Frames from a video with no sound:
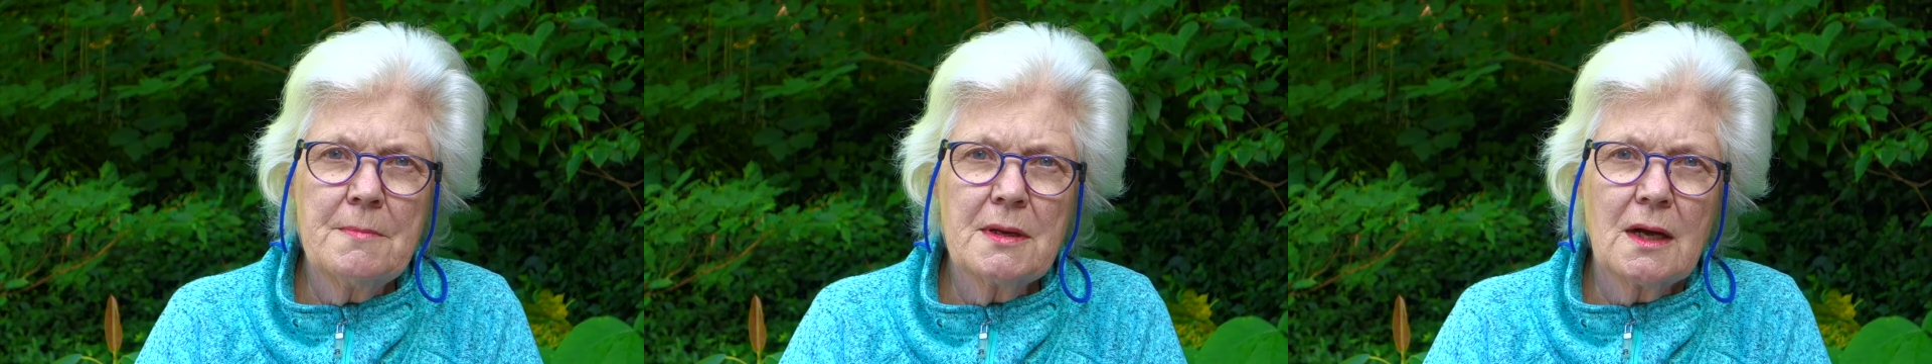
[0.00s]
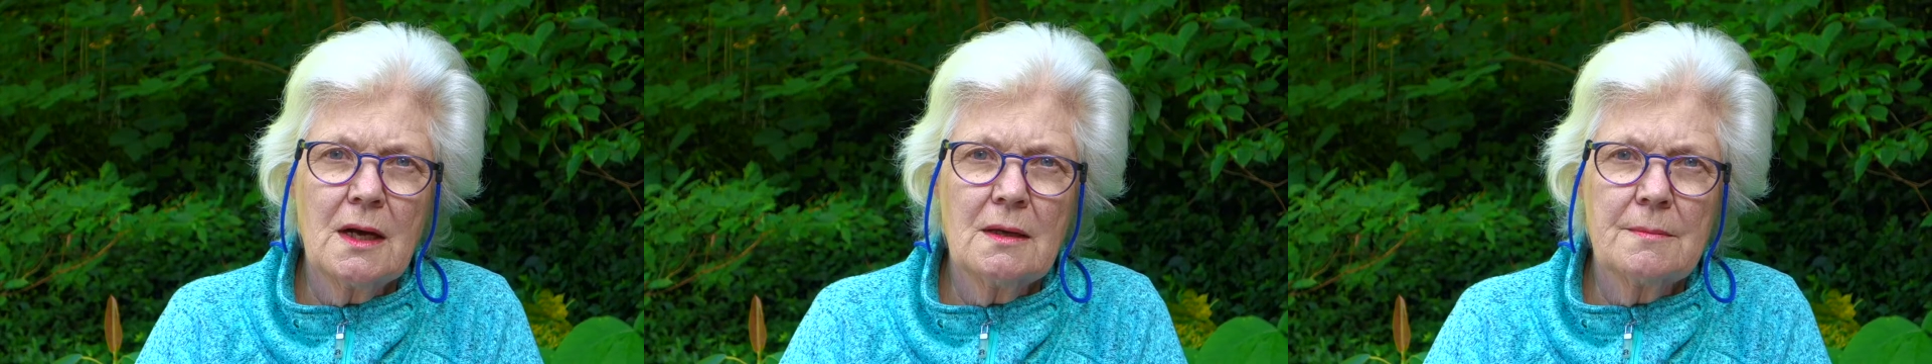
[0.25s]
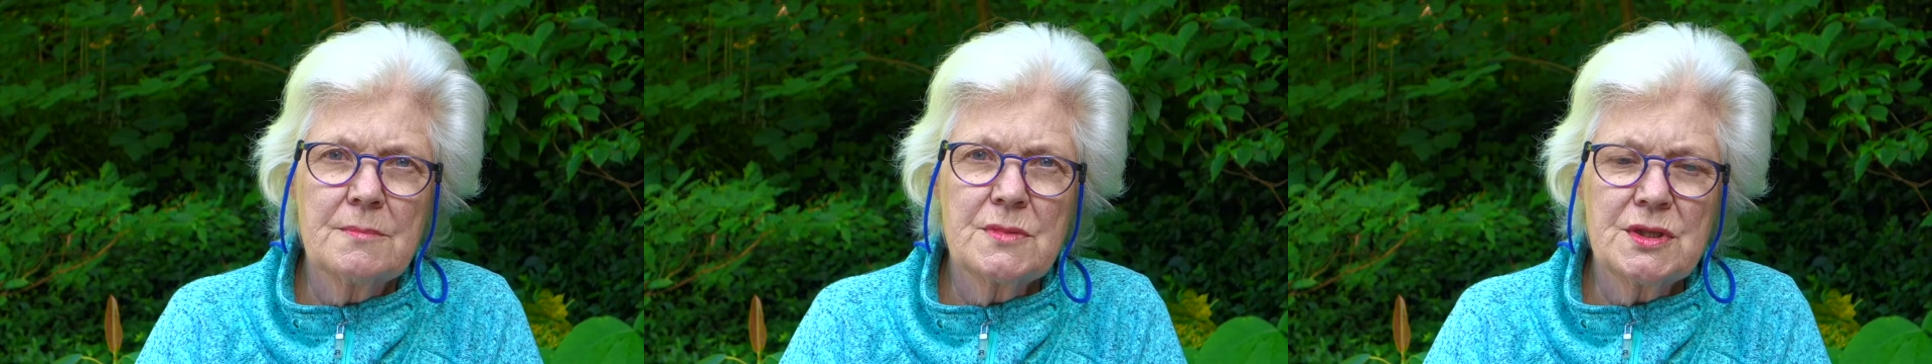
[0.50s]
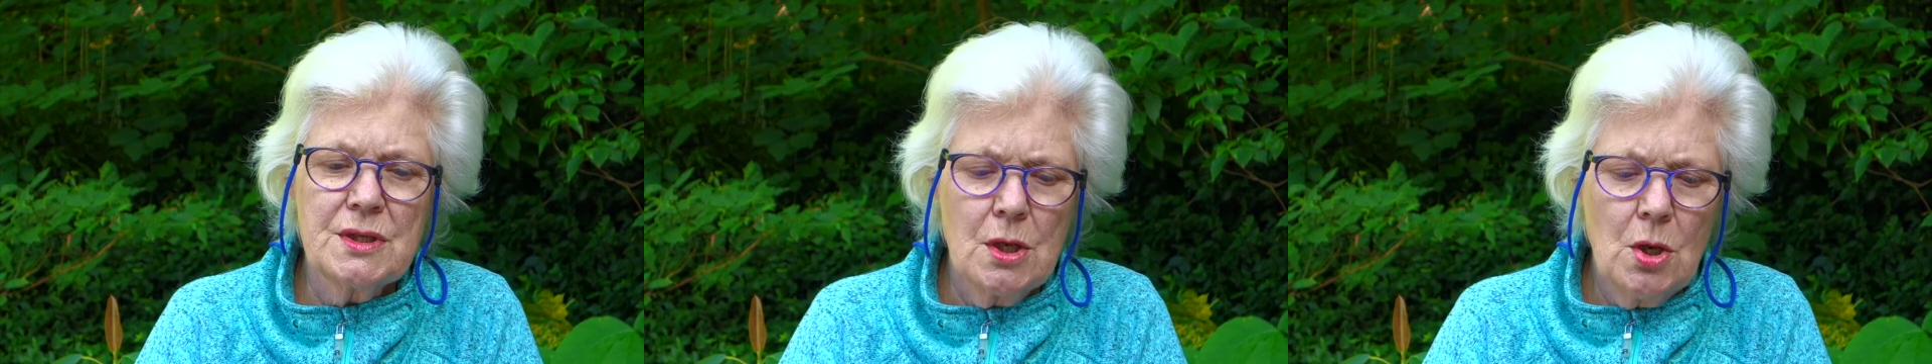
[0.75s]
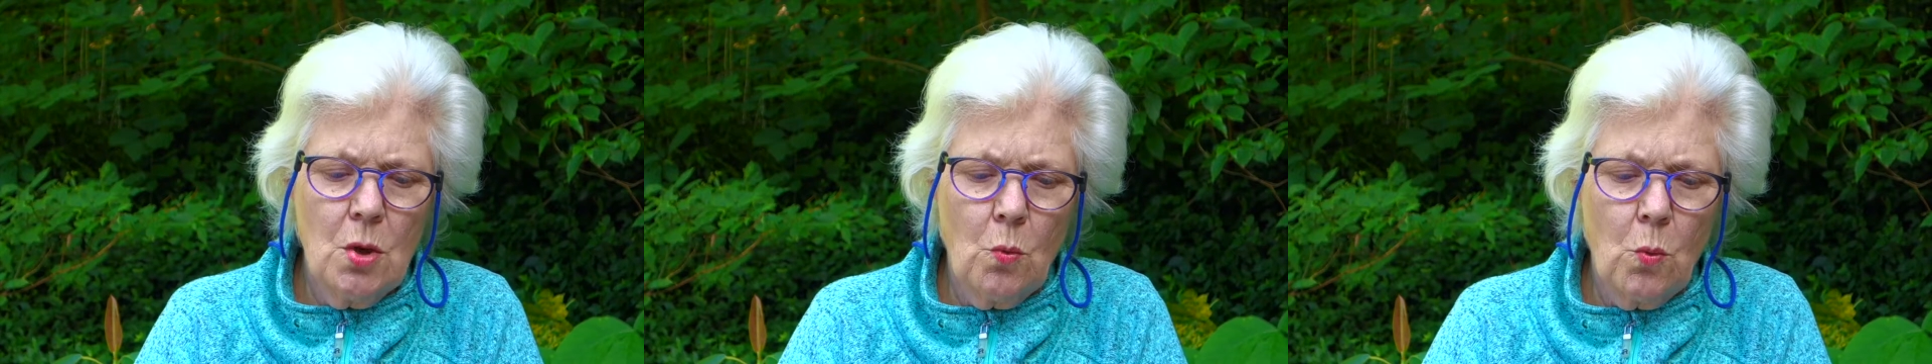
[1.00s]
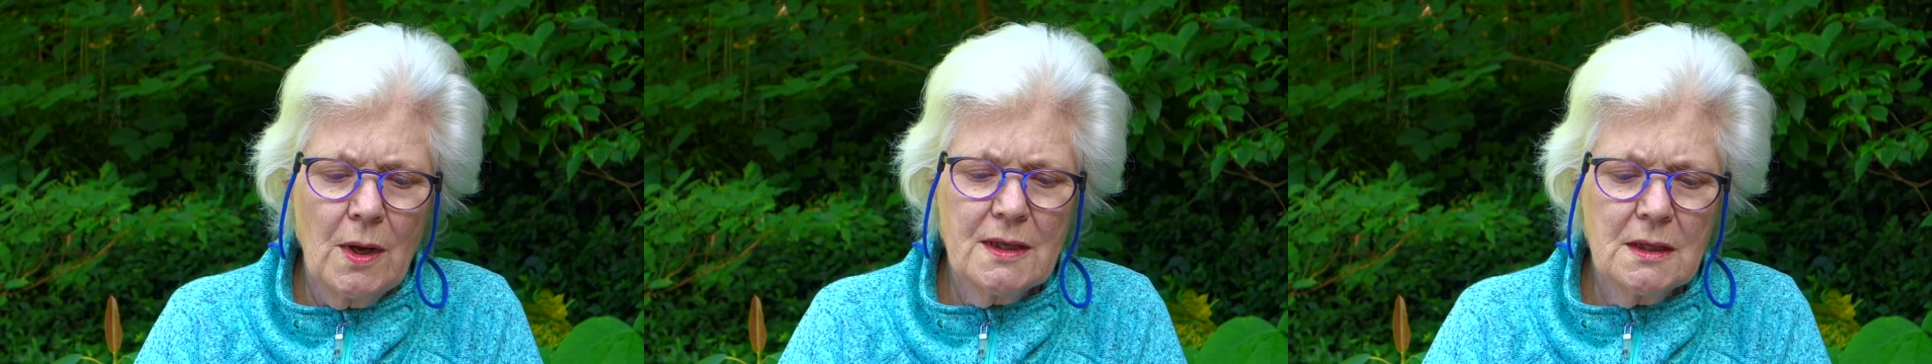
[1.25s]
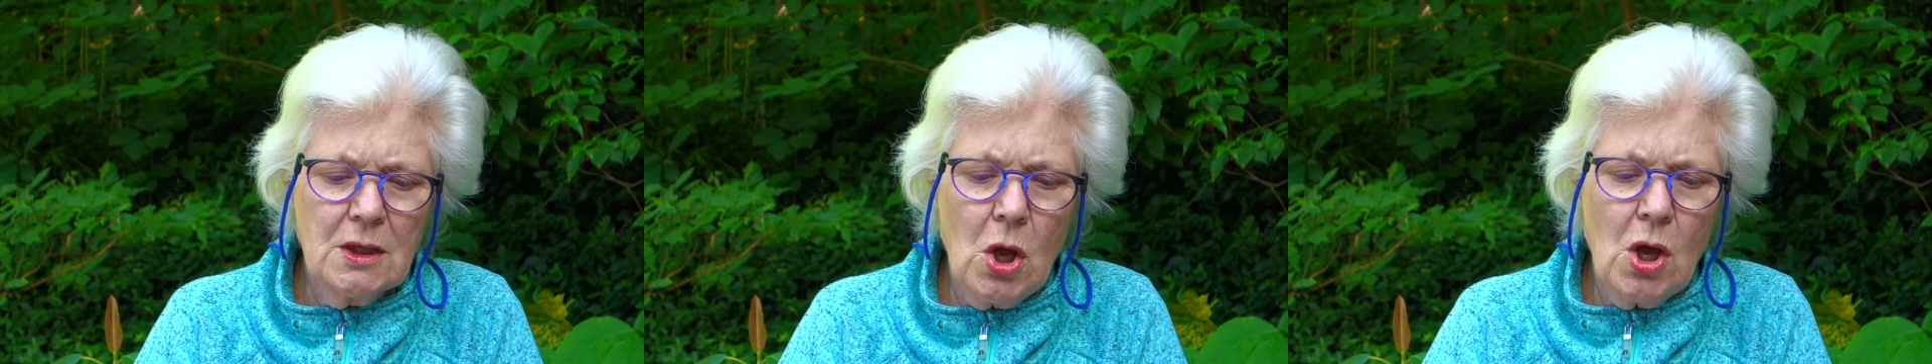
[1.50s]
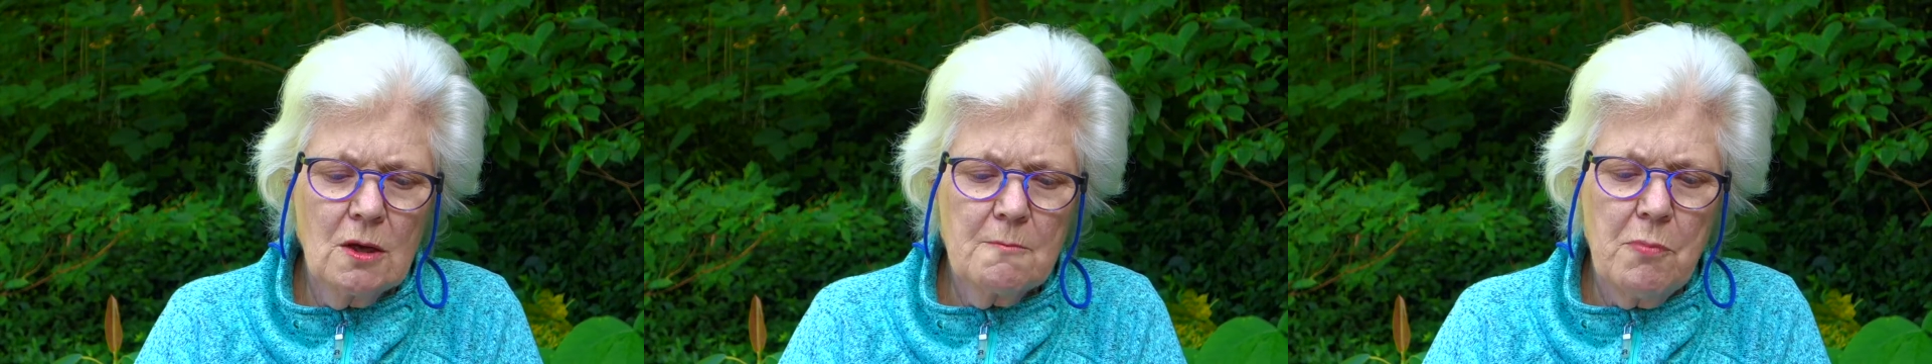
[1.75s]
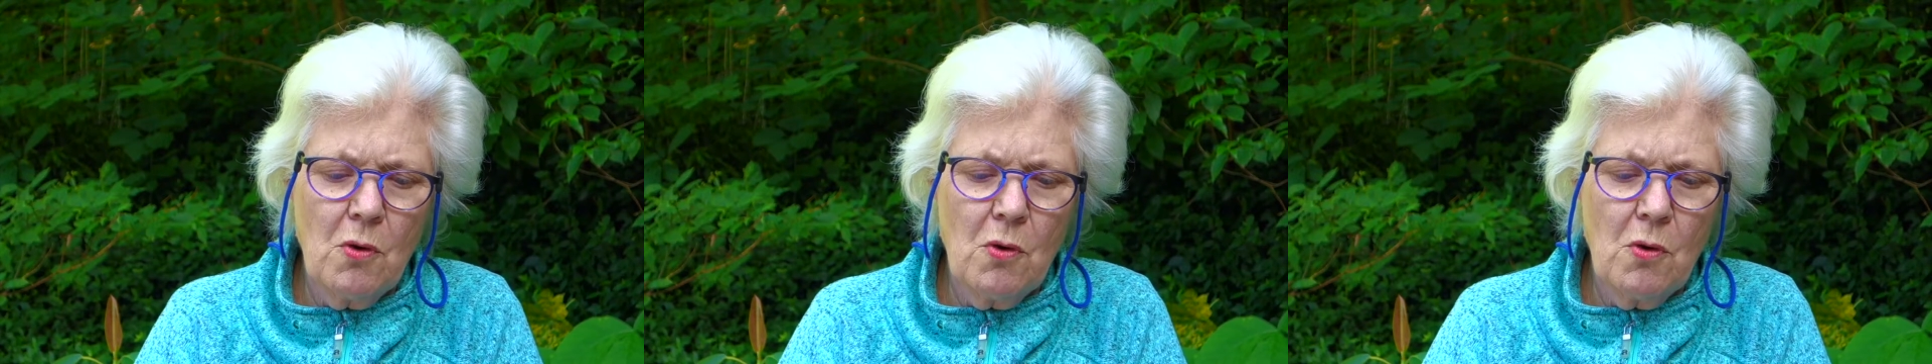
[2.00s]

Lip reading: becomes one long